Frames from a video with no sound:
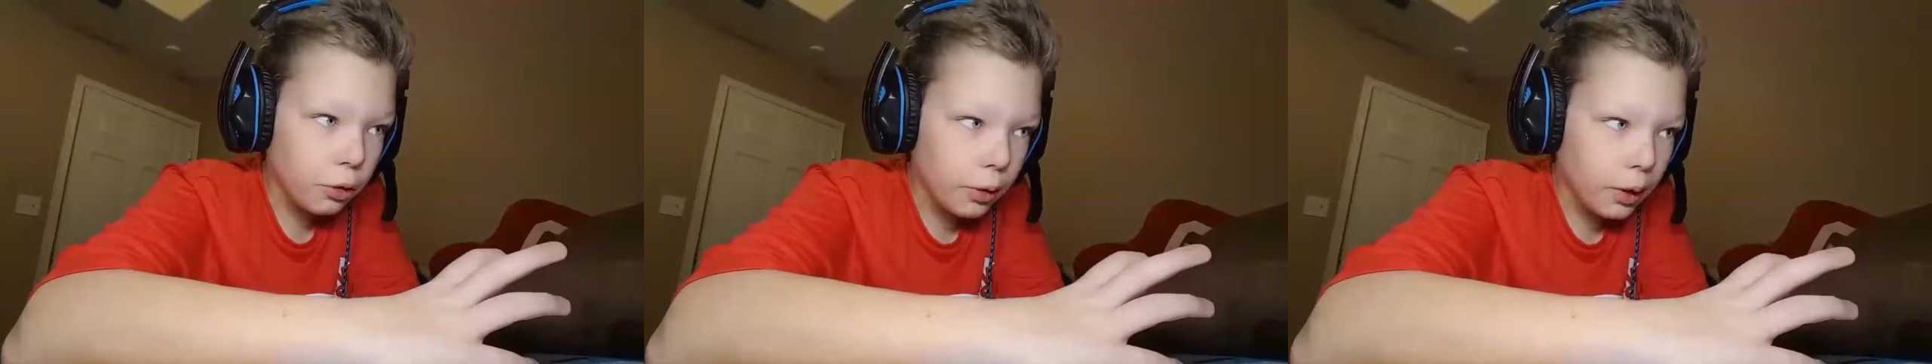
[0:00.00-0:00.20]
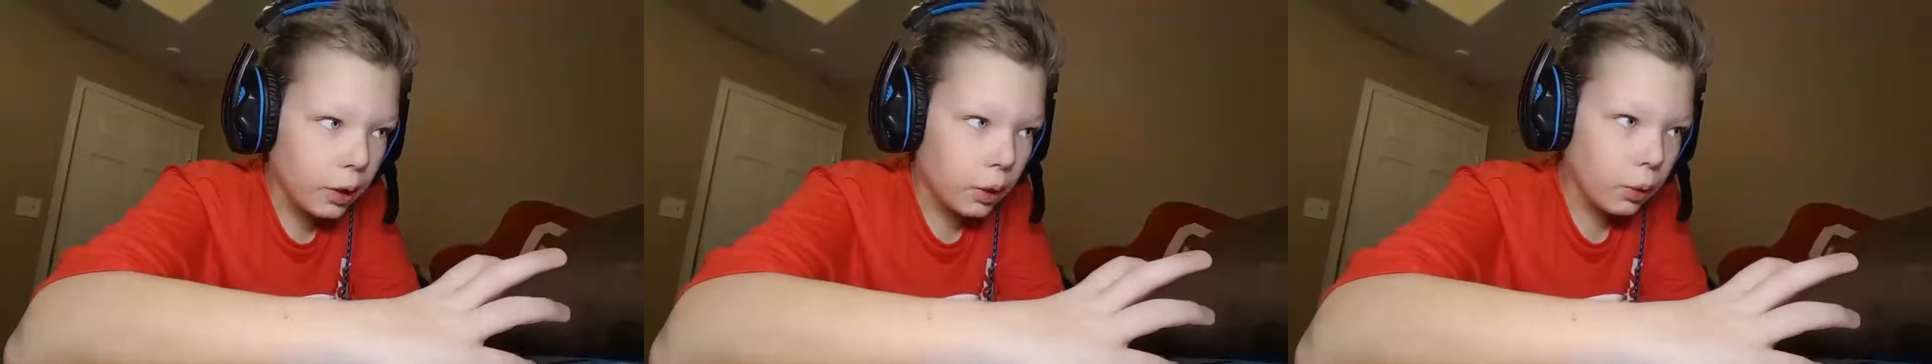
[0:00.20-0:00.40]

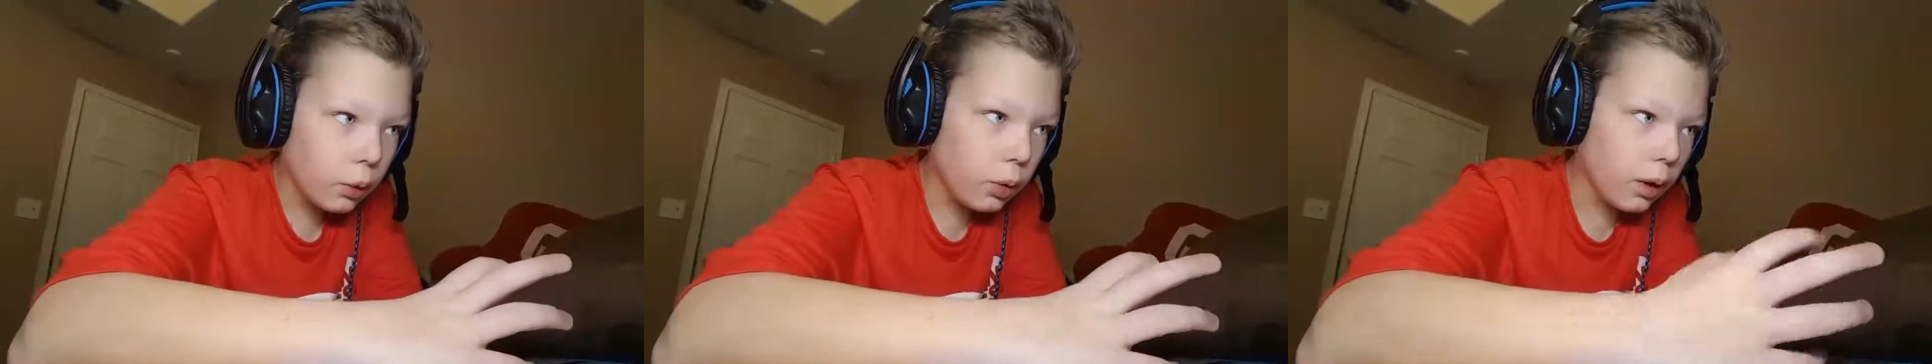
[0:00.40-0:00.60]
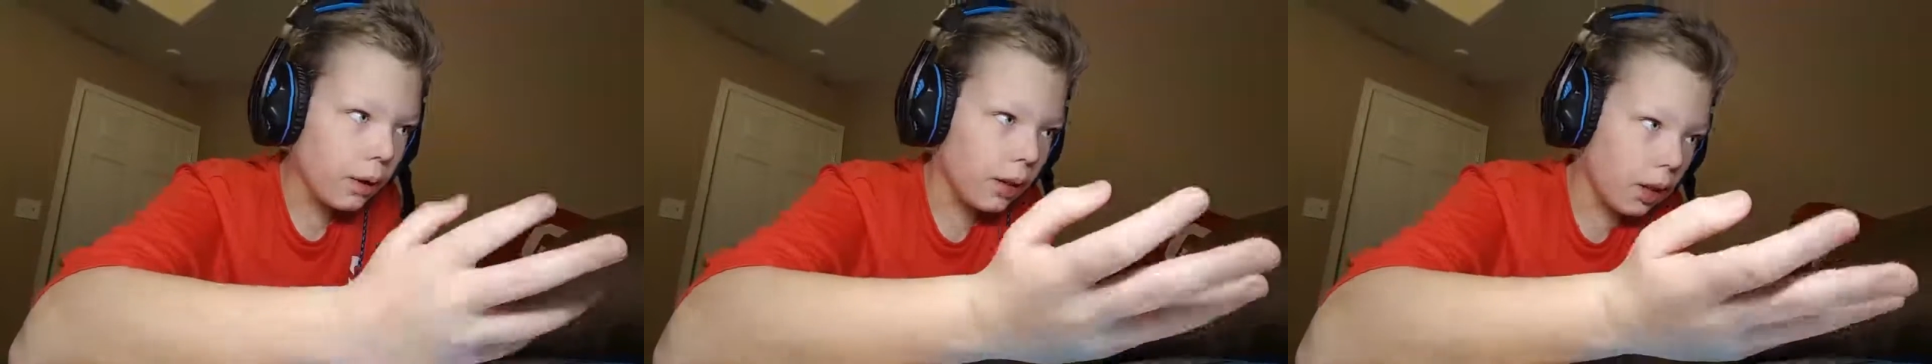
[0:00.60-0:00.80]

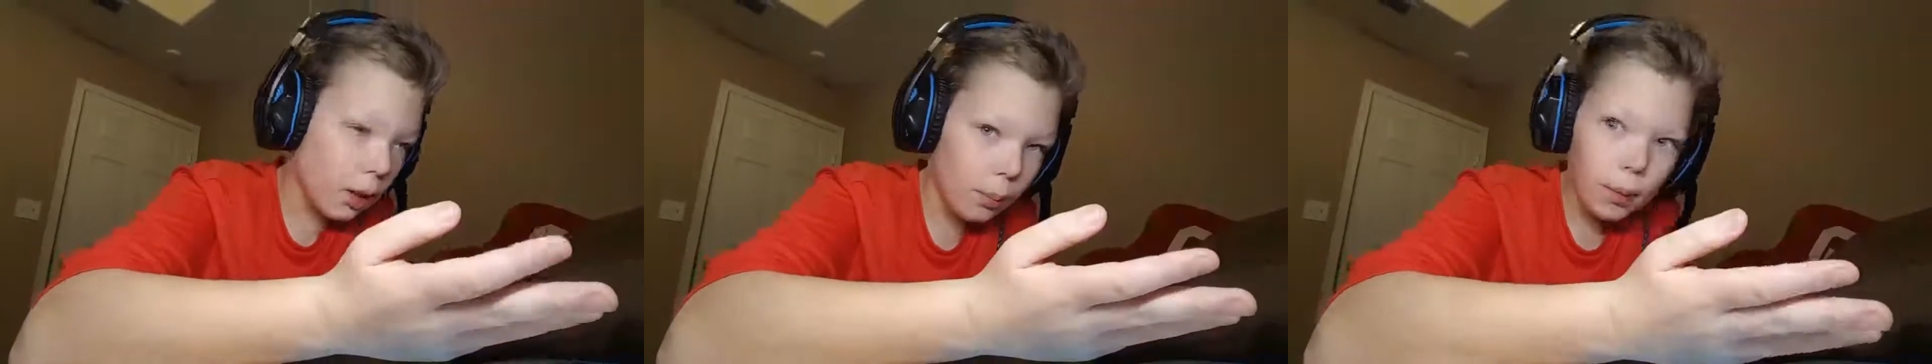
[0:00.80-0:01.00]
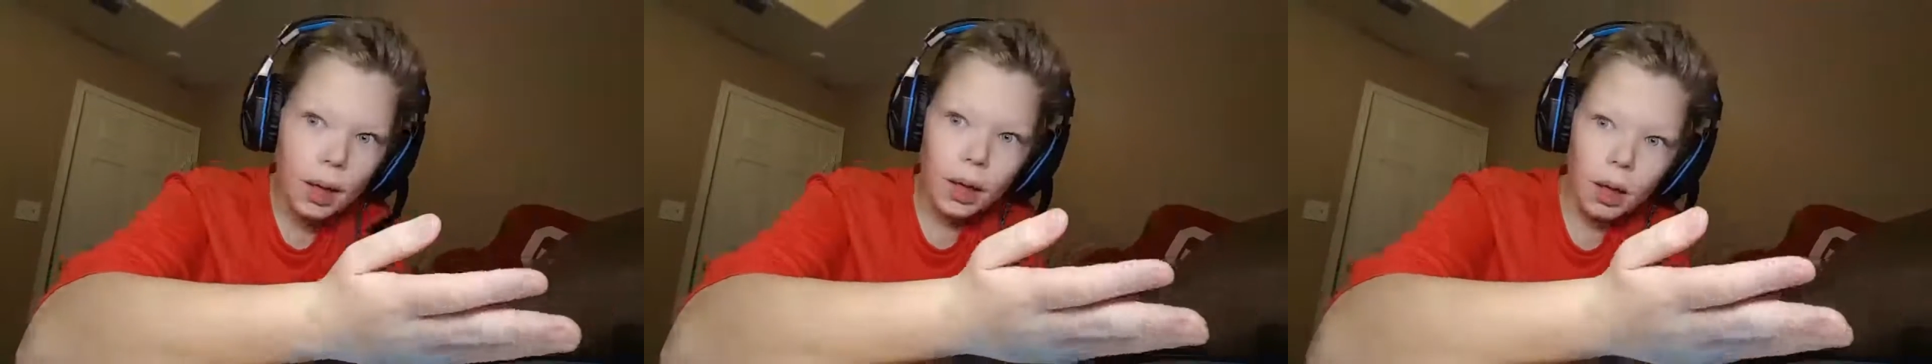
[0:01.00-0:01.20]
Studio,
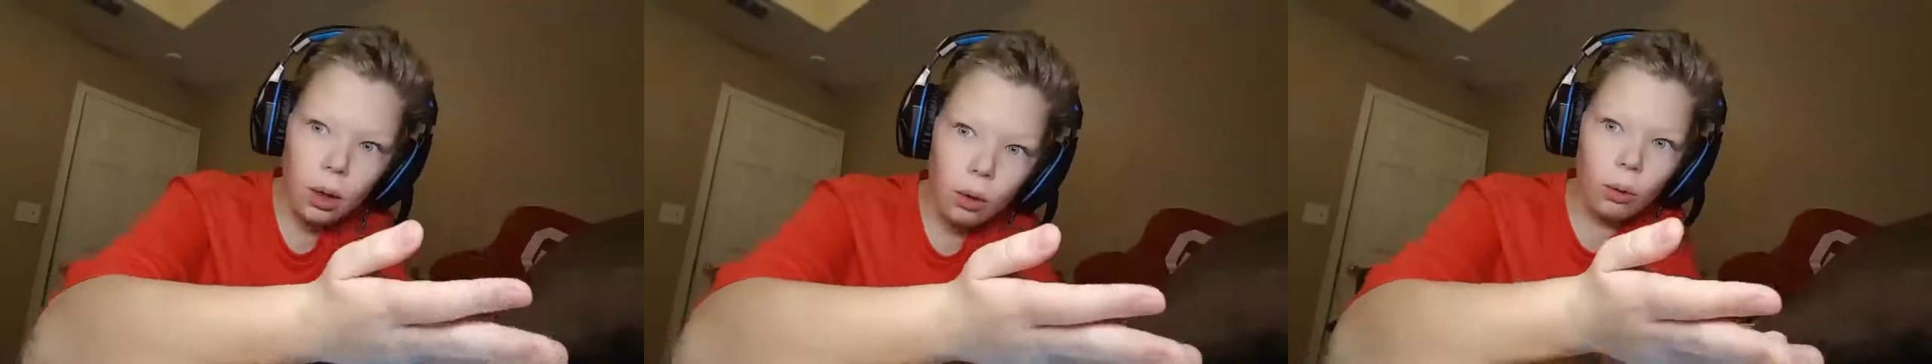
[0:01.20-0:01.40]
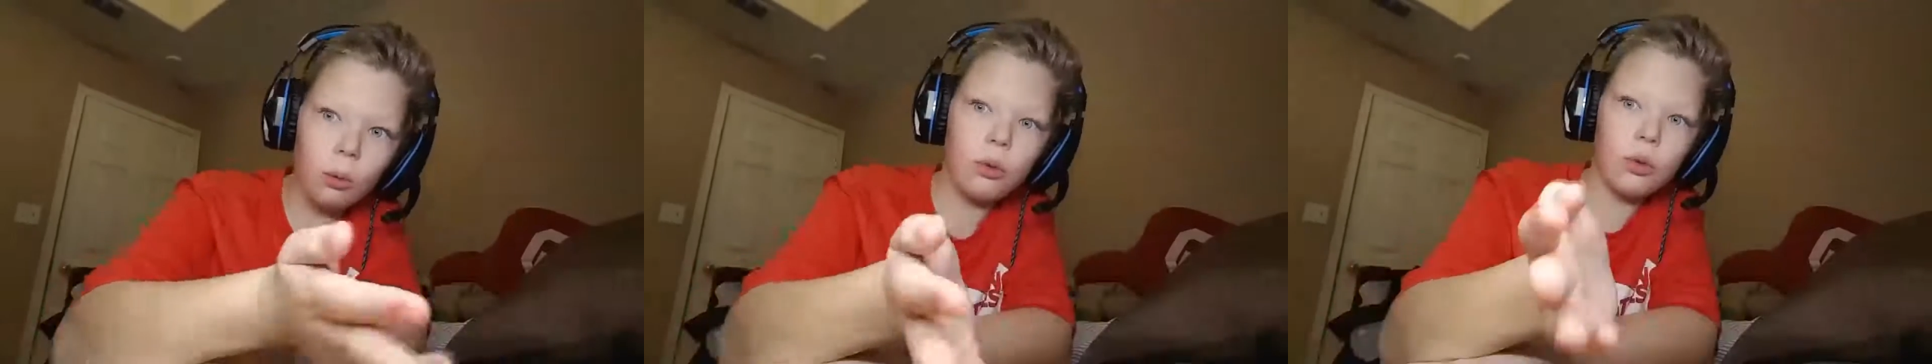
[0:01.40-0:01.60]
and then I'm
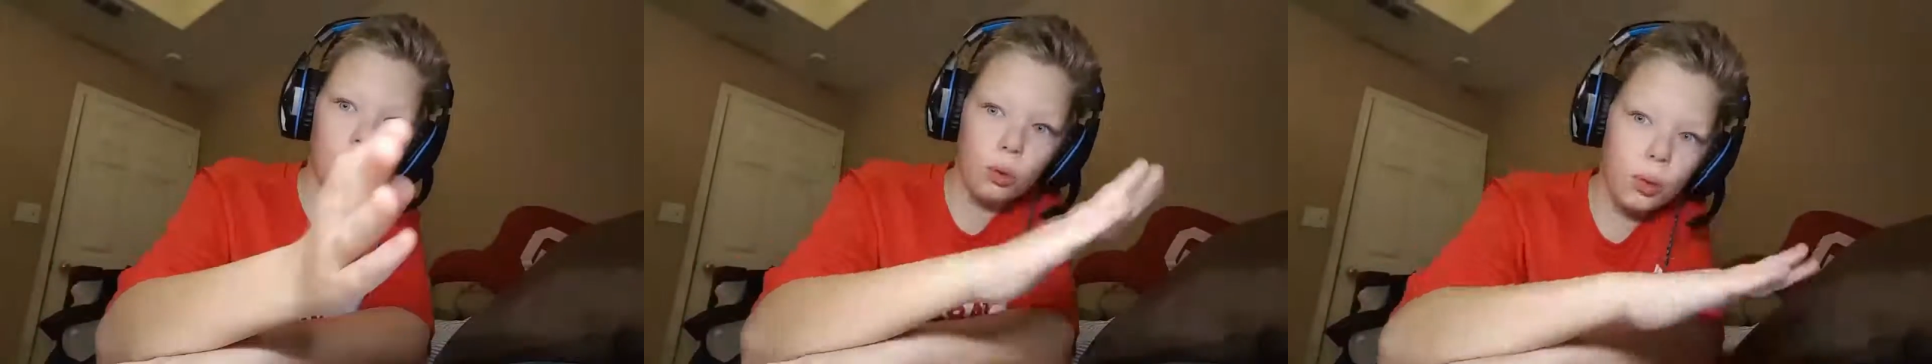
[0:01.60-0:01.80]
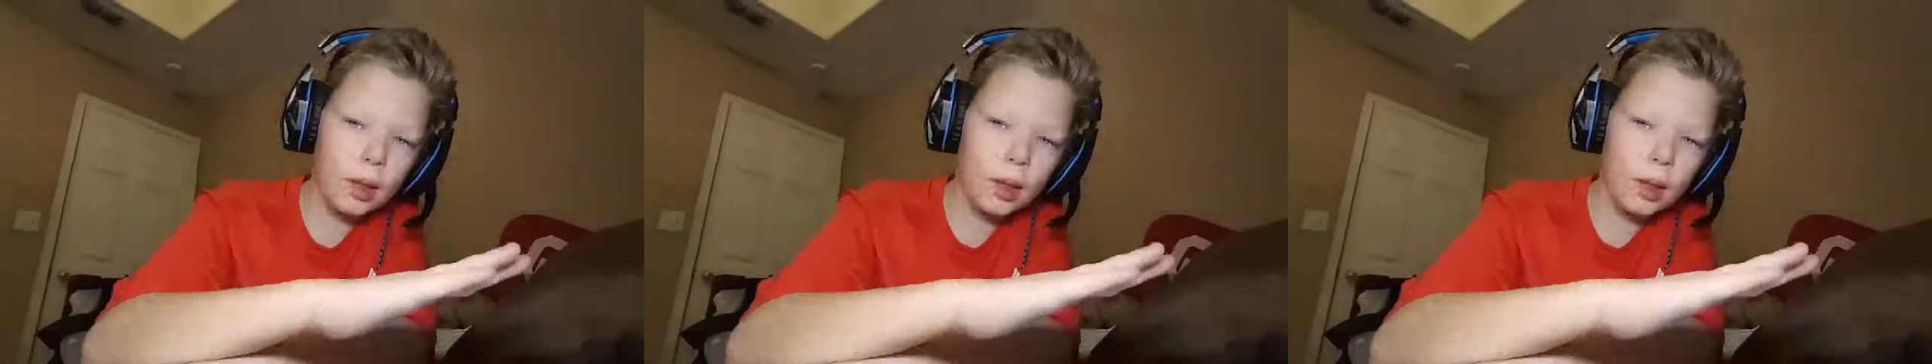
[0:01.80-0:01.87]
going to go